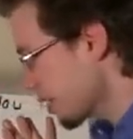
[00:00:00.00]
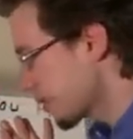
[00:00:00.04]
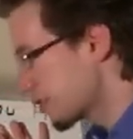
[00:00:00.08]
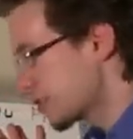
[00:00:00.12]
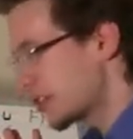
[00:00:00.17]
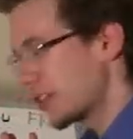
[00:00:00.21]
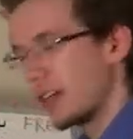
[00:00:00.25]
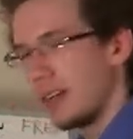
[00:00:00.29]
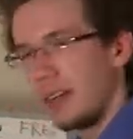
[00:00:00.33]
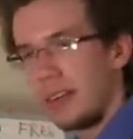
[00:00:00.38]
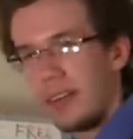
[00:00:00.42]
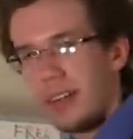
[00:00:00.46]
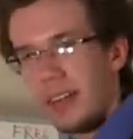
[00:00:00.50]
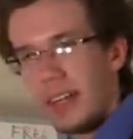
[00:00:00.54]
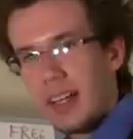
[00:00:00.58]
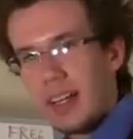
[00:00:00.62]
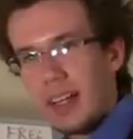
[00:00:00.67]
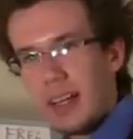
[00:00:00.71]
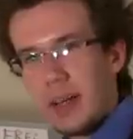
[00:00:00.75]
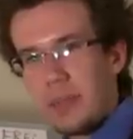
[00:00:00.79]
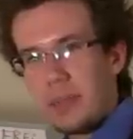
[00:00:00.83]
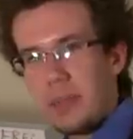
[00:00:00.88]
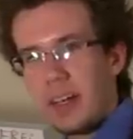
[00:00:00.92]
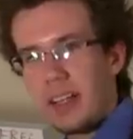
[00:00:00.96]
So,
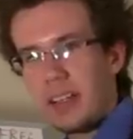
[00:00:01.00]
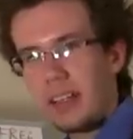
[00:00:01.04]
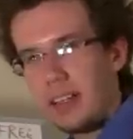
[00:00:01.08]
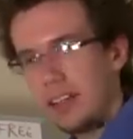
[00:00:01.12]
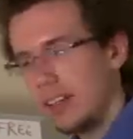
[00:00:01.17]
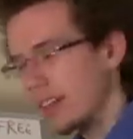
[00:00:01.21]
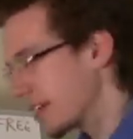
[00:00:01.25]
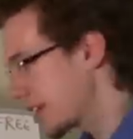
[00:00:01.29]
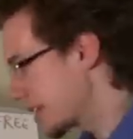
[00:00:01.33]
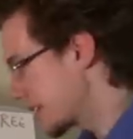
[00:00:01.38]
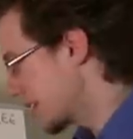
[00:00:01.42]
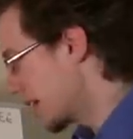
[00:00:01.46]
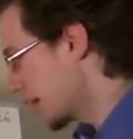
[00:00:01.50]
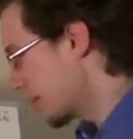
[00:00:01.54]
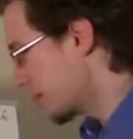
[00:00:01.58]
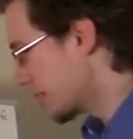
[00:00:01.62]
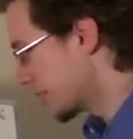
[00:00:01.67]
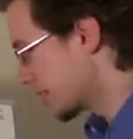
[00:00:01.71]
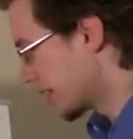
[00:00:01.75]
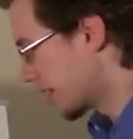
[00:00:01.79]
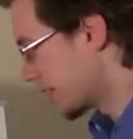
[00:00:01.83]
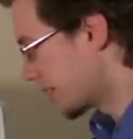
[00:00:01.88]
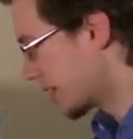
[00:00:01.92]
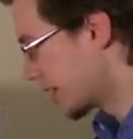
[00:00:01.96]
my little
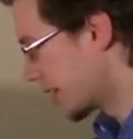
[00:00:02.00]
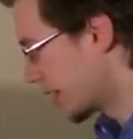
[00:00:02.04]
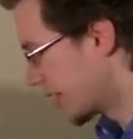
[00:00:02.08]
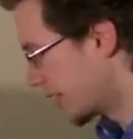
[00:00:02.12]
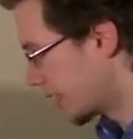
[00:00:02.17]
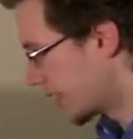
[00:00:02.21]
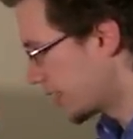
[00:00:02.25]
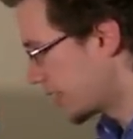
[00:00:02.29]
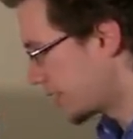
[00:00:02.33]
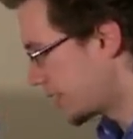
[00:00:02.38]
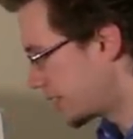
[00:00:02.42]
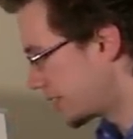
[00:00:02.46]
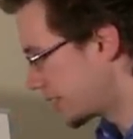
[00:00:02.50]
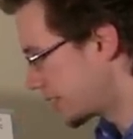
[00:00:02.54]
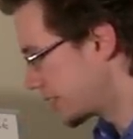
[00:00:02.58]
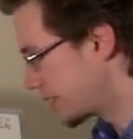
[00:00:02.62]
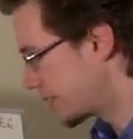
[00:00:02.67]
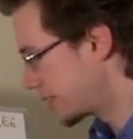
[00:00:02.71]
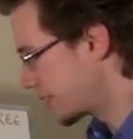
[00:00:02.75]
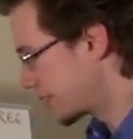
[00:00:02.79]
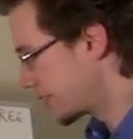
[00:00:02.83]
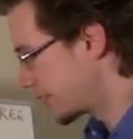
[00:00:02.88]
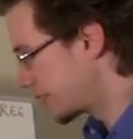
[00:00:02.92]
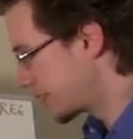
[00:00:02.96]
example down here,
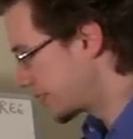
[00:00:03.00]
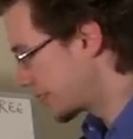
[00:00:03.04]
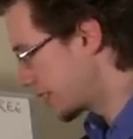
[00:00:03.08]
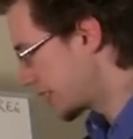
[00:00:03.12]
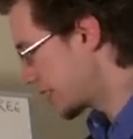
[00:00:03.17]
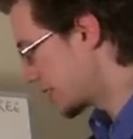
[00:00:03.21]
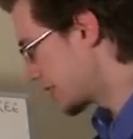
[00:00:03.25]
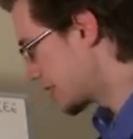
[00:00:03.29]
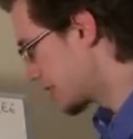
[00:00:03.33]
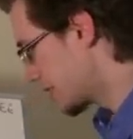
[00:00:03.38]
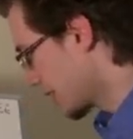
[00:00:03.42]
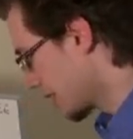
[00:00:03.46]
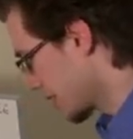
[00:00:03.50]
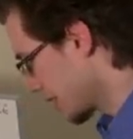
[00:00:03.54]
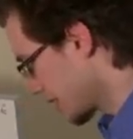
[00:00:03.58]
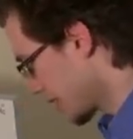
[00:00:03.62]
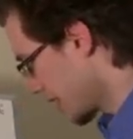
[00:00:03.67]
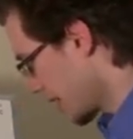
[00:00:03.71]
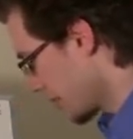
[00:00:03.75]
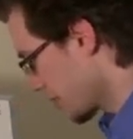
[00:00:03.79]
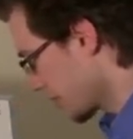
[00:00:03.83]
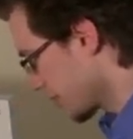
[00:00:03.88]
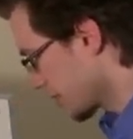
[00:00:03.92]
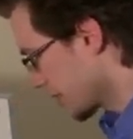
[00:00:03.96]
this is the
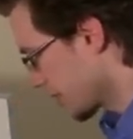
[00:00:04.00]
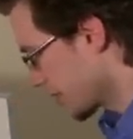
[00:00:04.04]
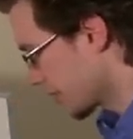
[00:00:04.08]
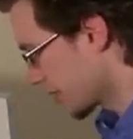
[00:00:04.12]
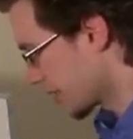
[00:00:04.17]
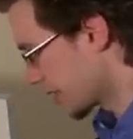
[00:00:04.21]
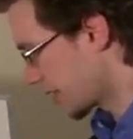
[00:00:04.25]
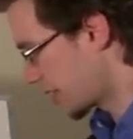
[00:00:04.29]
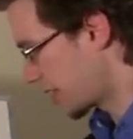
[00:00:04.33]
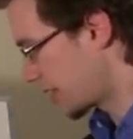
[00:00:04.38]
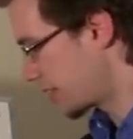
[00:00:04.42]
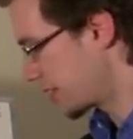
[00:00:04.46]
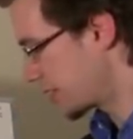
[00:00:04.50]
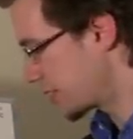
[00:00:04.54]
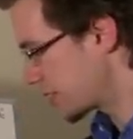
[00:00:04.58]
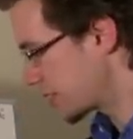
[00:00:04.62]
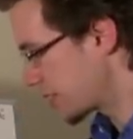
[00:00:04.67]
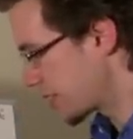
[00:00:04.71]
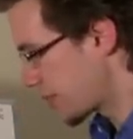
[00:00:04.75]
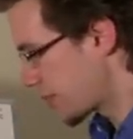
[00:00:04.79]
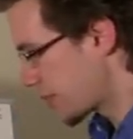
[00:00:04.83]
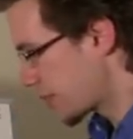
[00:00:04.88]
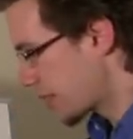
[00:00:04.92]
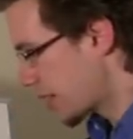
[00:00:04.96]
example that we're going to use.
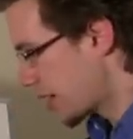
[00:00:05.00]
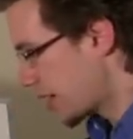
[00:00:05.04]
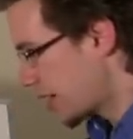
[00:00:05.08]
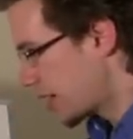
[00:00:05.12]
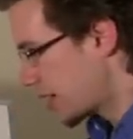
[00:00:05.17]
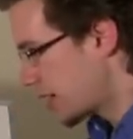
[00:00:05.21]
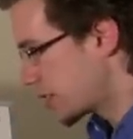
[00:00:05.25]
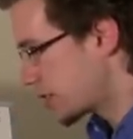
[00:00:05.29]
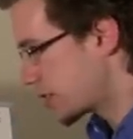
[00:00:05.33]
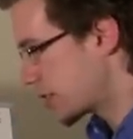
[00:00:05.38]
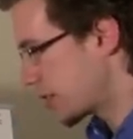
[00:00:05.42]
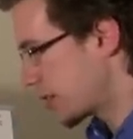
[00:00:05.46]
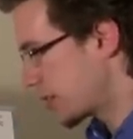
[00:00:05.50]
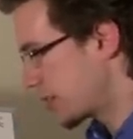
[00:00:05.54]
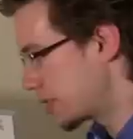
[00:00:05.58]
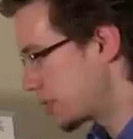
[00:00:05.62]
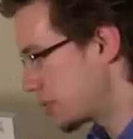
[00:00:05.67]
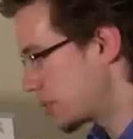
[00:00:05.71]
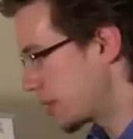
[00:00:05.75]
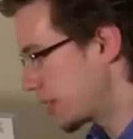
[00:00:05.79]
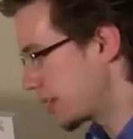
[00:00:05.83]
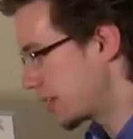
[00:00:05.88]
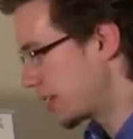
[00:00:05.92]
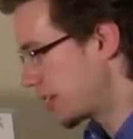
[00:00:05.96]
So
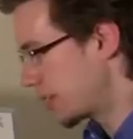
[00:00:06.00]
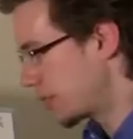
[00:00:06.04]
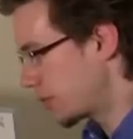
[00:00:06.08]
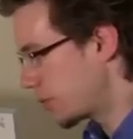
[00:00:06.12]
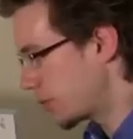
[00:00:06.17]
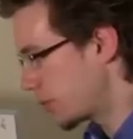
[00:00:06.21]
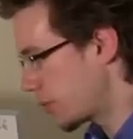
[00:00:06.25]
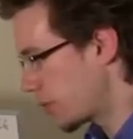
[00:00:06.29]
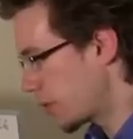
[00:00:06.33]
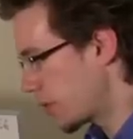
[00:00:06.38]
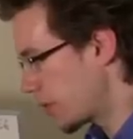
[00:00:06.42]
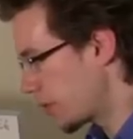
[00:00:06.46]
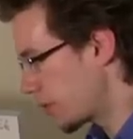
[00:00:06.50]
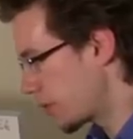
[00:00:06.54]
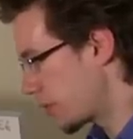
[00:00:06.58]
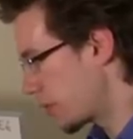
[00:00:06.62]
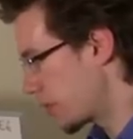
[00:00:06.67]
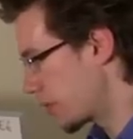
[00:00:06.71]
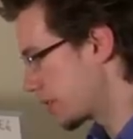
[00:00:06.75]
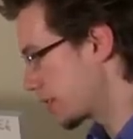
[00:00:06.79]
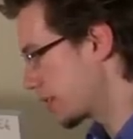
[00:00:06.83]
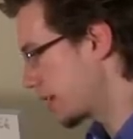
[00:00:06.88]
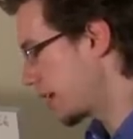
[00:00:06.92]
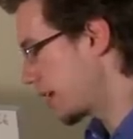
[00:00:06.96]
it's written in
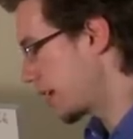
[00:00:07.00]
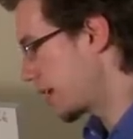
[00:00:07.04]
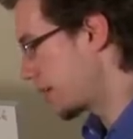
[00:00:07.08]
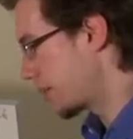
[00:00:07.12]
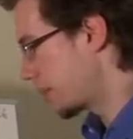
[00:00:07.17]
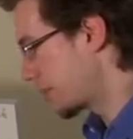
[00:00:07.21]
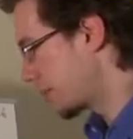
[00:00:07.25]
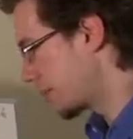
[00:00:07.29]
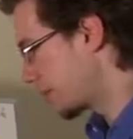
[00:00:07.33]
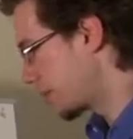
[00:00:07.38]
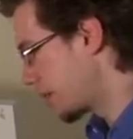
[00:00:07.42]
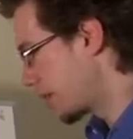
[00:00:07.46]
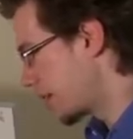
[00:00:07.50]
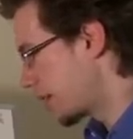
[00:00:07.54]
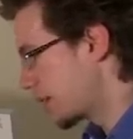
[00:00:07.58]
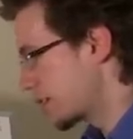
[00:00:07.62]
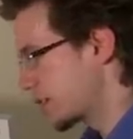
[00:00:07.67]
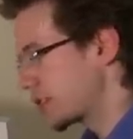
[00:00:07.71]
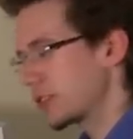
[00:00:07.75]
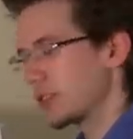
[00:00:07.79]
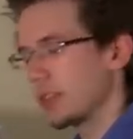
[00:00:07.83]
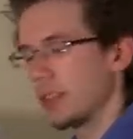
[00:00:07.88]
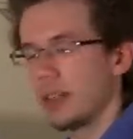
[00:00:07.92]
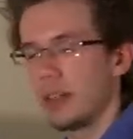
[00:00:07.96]
4/4 time.
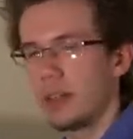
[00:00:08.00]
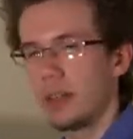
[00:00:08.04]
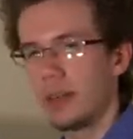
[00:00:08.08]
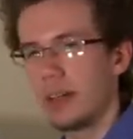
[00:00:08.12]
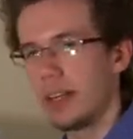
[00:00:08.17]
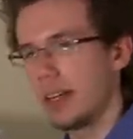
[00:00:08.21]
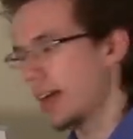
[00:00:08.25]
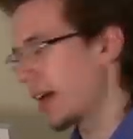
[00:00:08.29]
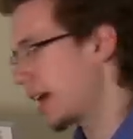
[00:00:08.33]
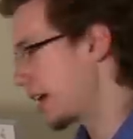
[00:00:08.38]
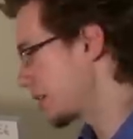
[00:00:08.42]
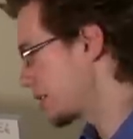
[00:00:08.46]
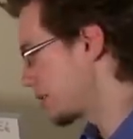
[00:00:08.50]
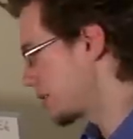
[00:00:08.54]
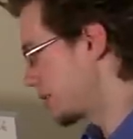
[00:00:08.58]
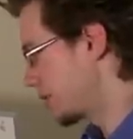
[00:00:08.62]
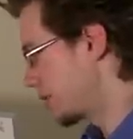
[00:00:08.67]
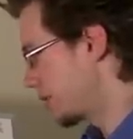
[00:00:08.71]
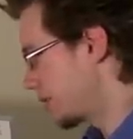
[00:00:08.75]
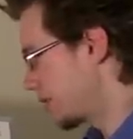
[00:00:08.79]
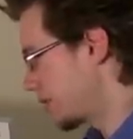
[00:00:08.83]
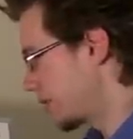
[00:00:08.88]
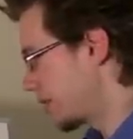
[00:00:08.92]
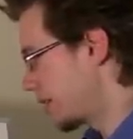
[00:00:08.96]
So it has
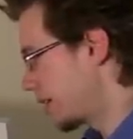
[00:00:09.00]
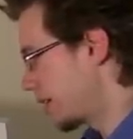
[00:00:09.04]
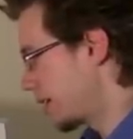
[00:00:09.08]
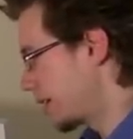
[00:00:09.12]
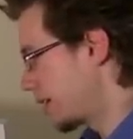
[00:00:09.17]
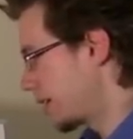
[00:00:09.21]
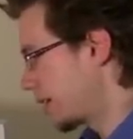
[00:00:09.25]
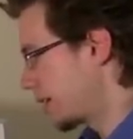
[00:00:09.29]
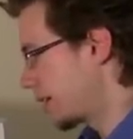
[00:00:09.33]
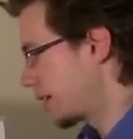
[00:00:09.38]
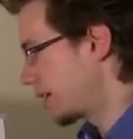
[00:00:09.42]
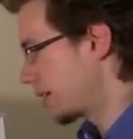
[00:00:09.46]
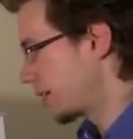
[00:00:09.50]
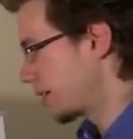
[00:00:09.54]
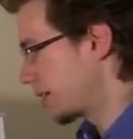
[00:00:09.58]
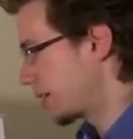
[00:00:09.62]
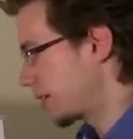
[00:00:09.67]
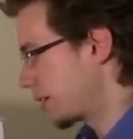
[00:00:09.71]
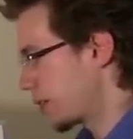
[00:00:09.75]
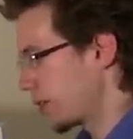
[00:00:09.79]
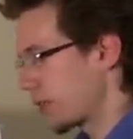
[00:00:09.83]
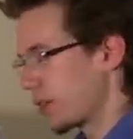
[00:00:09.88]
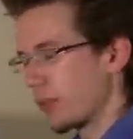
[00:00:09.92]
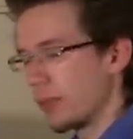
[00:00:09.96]
to
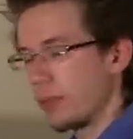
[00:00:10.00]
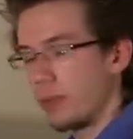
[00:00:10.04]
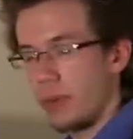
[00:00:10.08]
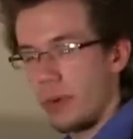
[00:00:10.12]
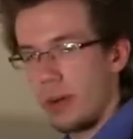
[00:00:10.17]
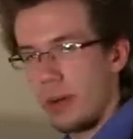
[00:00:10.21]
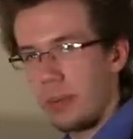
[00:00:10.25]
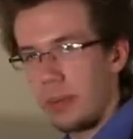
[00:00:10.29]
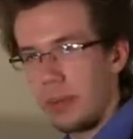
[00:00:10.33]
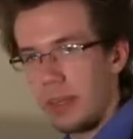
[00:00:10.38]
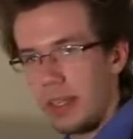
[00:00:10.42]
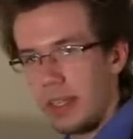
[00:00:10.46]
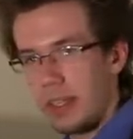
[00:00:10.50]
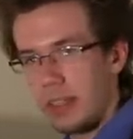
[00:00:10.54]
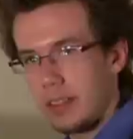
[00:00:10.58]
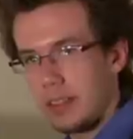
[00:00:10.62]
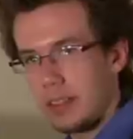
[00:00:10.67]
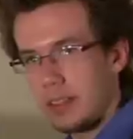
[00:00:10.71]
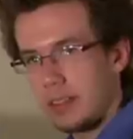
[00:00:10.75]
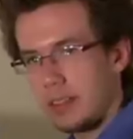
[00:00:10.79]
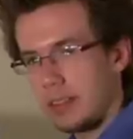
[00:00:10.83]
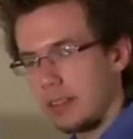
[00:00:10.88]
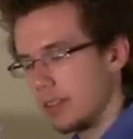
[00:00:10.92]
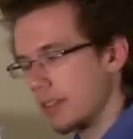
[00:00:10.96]
go to 4
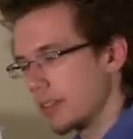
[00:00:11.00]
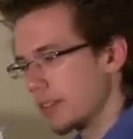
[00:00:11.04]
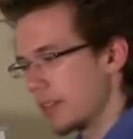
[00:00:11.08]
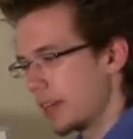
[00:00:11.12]
beats.